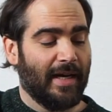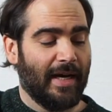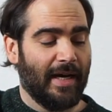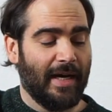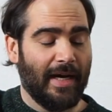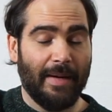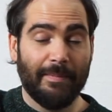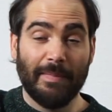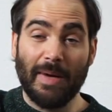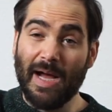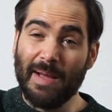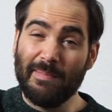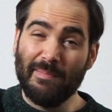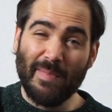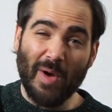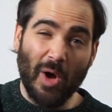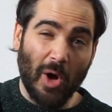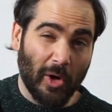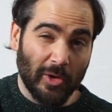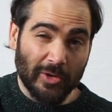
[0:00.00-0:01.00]

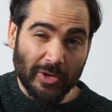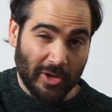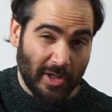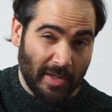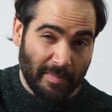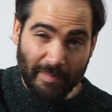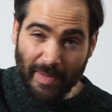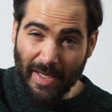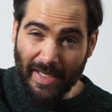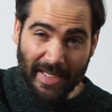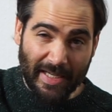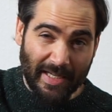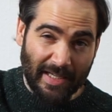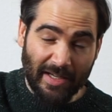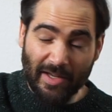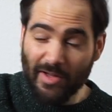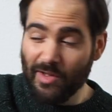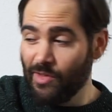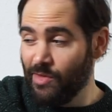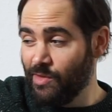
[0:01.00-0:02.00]
I'm alternate
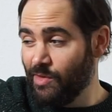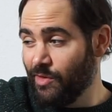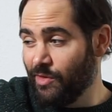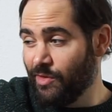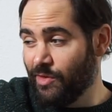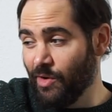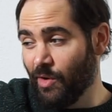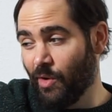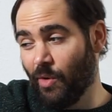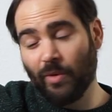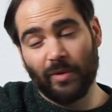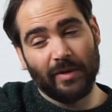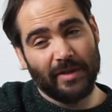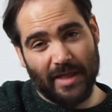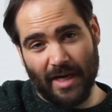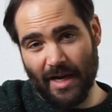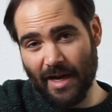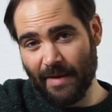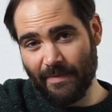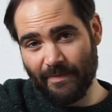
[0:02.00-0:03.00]
picking the whole
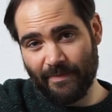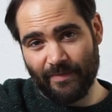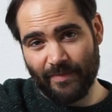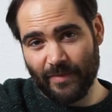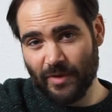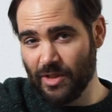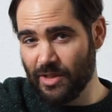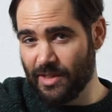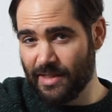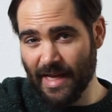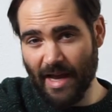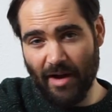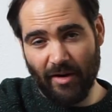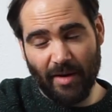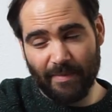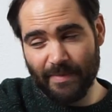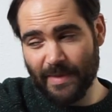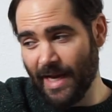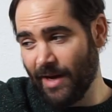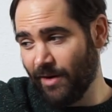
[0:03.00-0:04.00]
time. Just down,
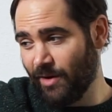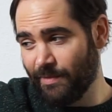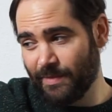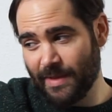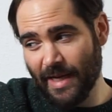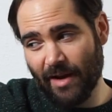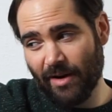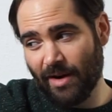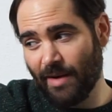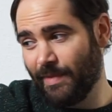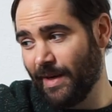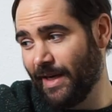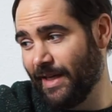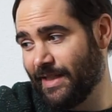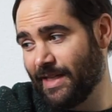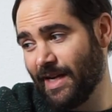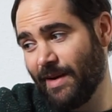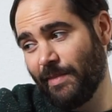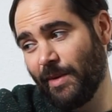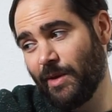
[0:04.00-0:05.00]
up, down, up, down, up,
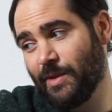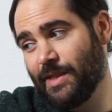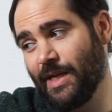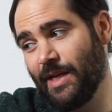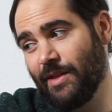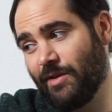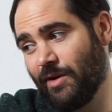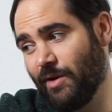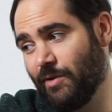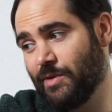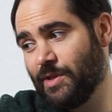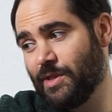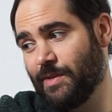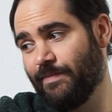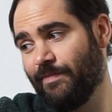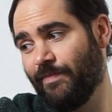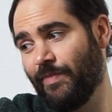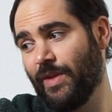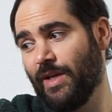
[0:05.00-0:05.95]
anytime there's 8th notes.